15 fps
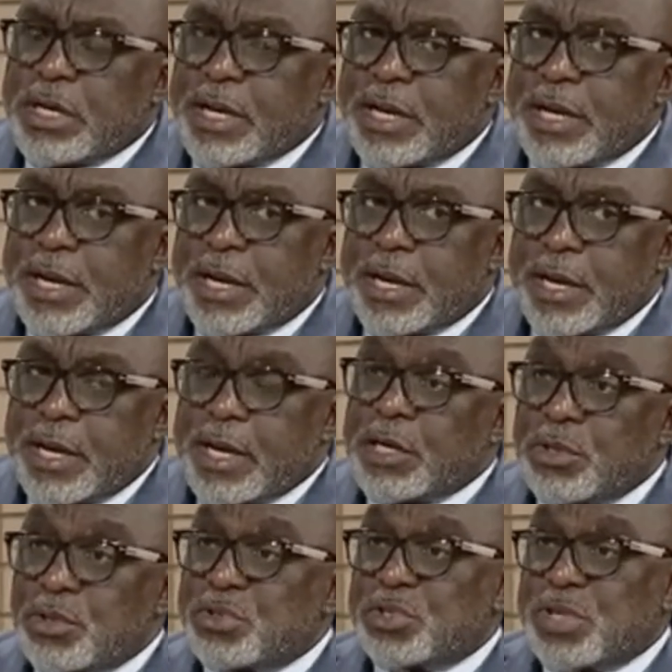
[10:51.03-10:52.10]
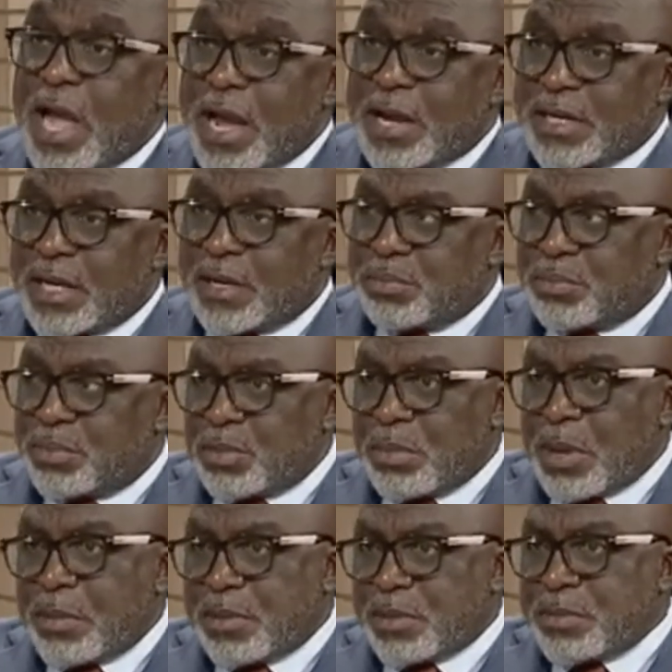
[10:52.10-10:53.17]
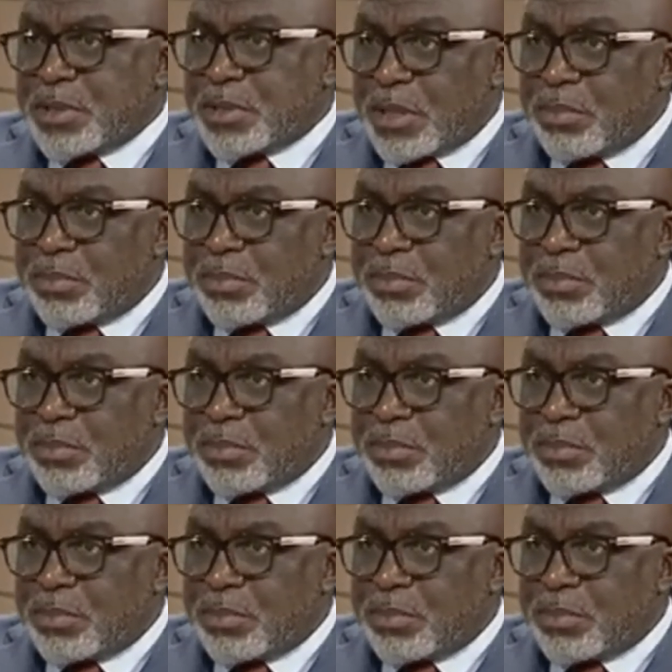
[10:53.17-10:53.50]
a good sign that probably Mr.